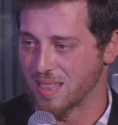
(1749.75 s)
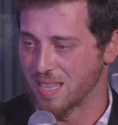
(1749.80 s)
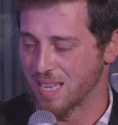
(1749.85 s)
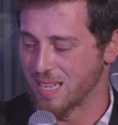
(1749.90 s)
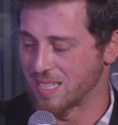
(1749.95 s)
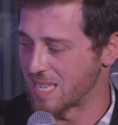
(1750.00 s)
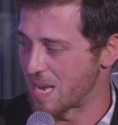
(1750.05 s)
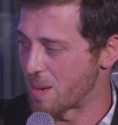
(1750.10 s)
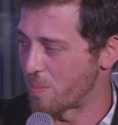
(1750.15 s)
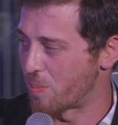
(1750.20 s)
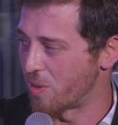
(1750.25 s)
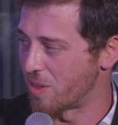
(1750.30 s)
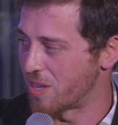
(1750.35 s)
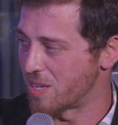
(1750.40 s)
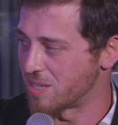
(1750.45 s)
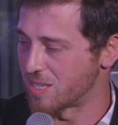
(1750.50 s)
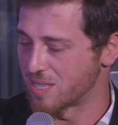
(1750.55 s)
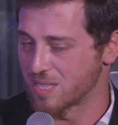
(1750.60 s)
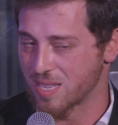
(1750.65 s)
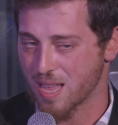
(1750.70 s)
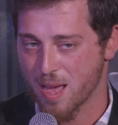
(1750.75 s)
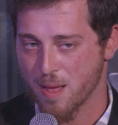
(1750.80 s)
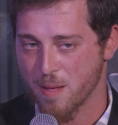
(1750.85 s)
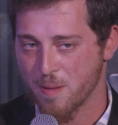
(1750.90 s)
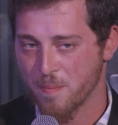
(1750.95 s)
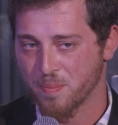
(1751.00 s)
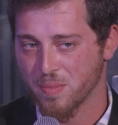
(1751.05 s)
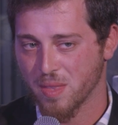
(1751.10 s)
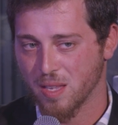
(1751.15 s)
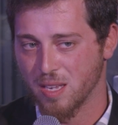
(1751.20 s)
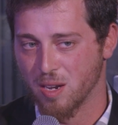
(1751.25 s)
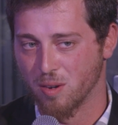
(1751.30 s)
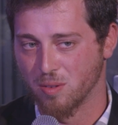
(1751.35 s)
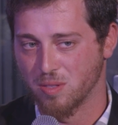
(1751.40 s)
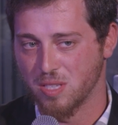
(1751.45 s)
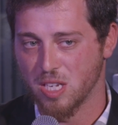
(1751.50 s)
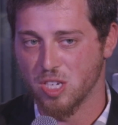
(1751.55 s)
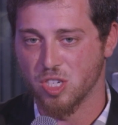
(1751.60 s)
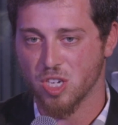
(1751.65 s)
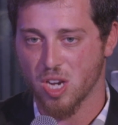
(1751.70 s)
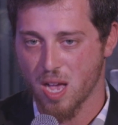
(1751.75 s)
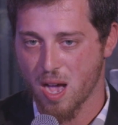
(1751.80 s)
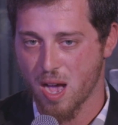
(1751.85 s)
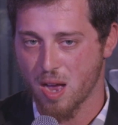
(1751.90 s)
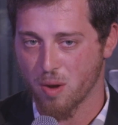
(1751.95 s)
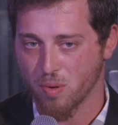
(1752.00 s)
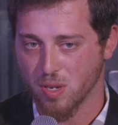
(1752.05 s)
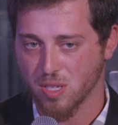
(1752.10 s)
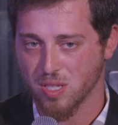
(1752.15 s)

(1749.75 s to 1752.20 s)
And the example is that DJI